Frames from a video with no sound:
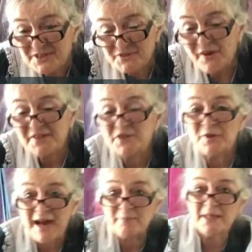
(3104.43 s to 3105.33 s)
this finds you
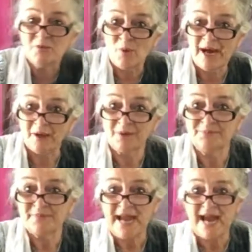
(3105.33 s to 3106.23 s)
happy and well
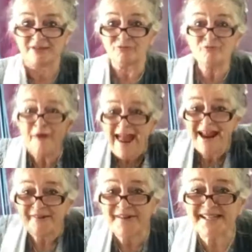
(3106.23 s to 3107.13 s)
and
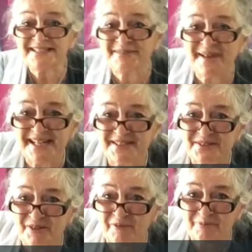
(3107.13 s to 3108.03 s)
raring to make
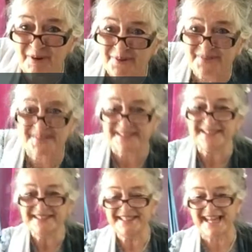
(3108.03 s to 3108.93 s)
soft pots.
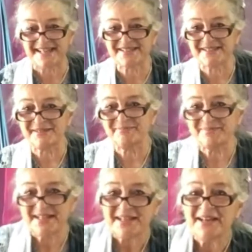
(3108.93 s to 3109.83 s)
Yes.
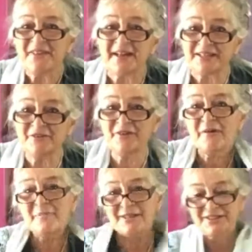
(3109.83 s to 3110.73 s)
Thank you
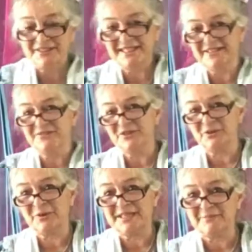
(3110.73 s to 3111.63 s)
very much indeed for
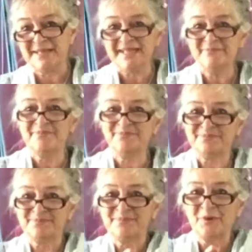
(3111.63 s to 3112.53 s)
joining me.
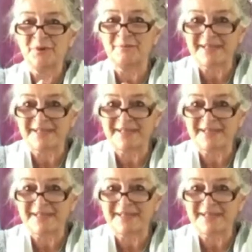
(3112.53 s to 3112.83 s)
All the